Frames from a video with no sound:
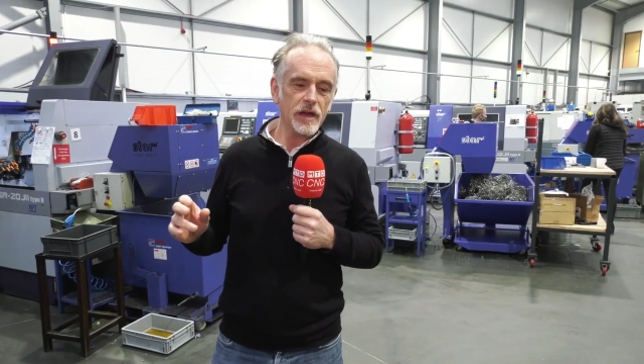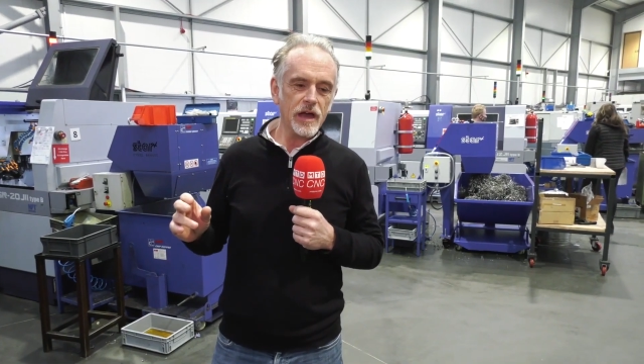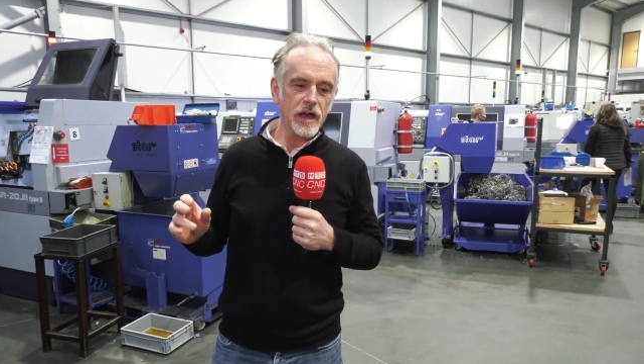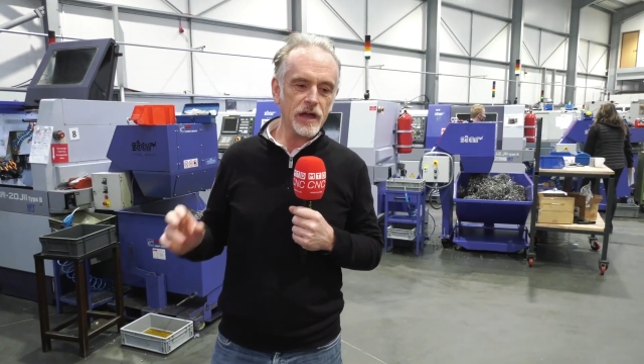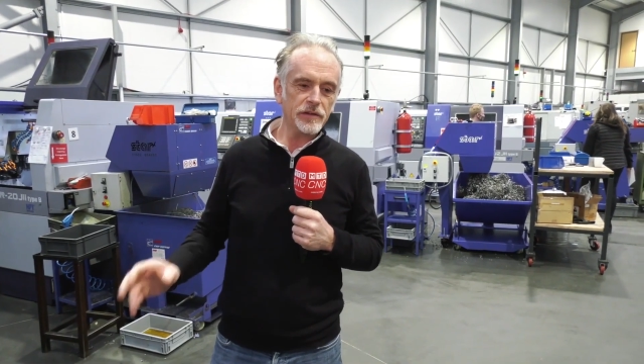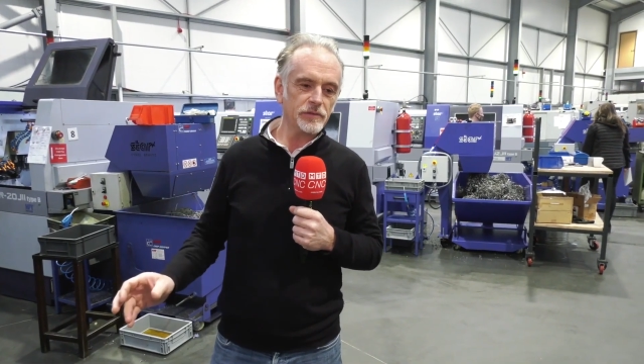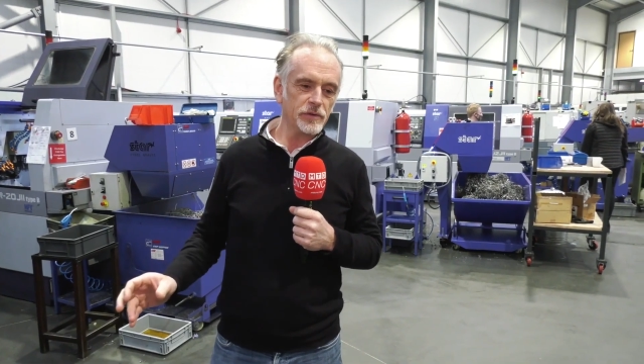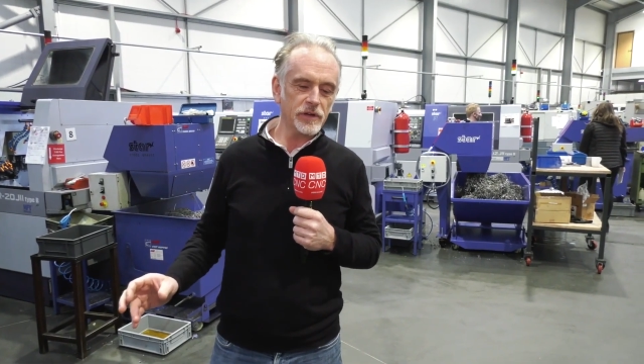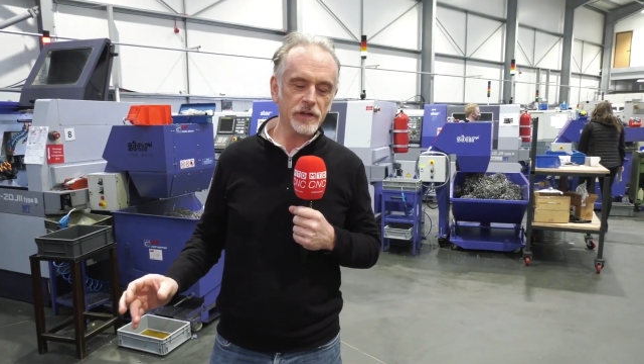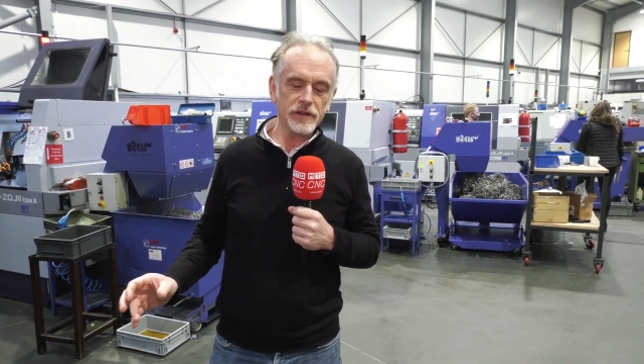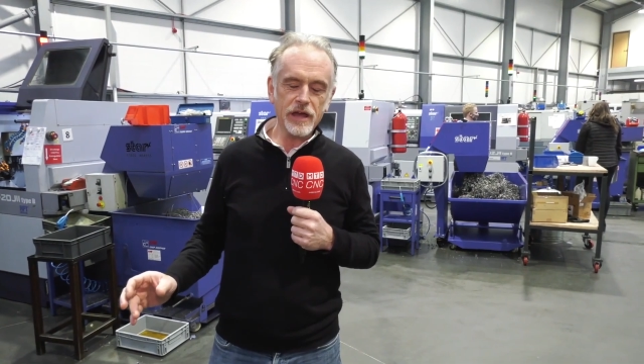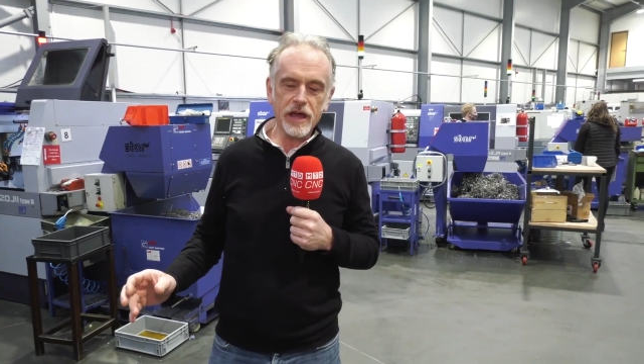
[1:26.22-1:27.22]
and
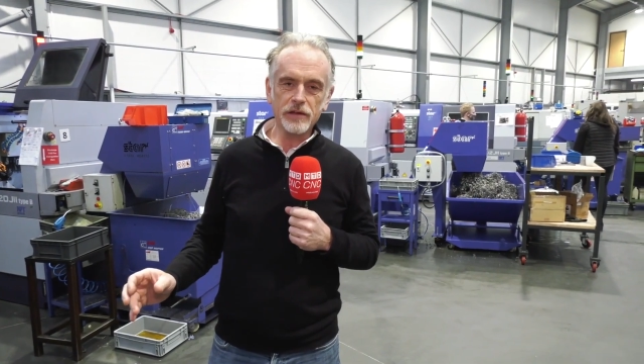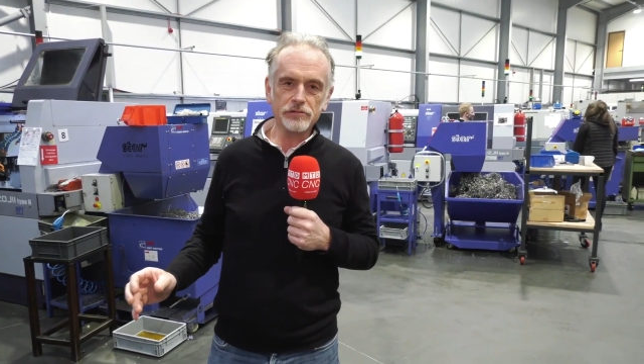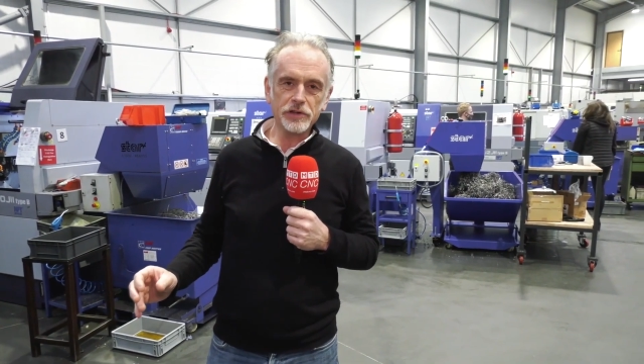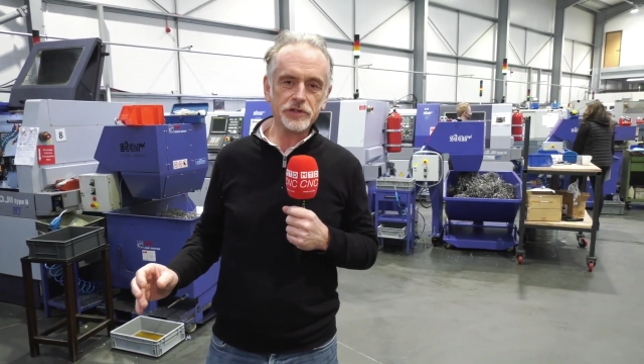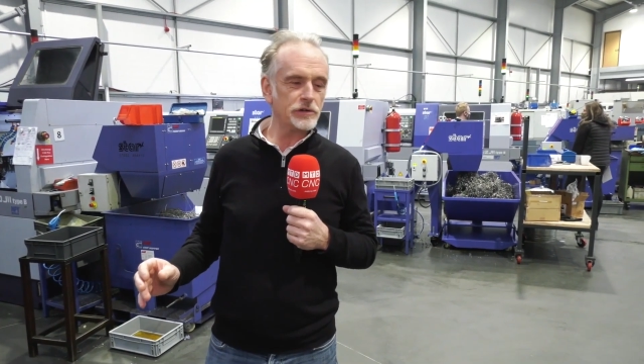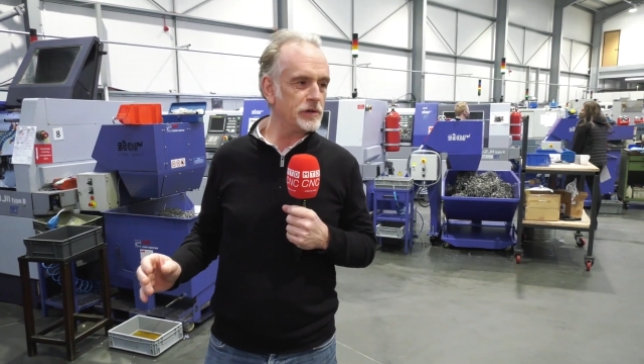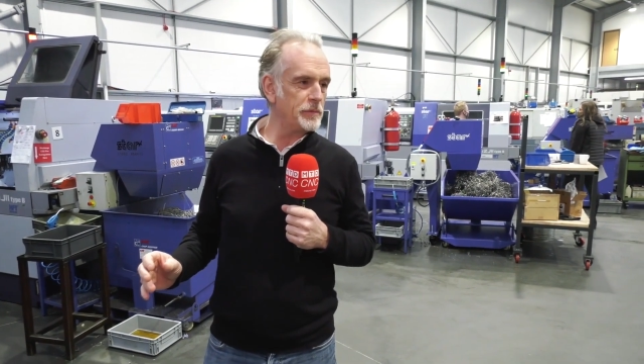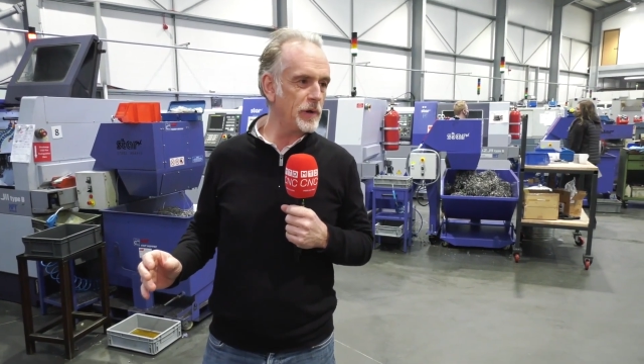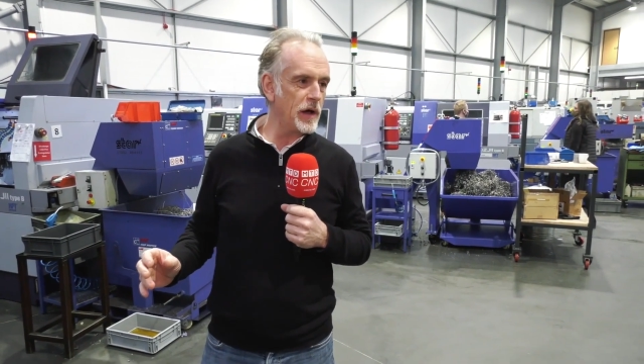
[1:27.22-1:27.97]
we're now reshoring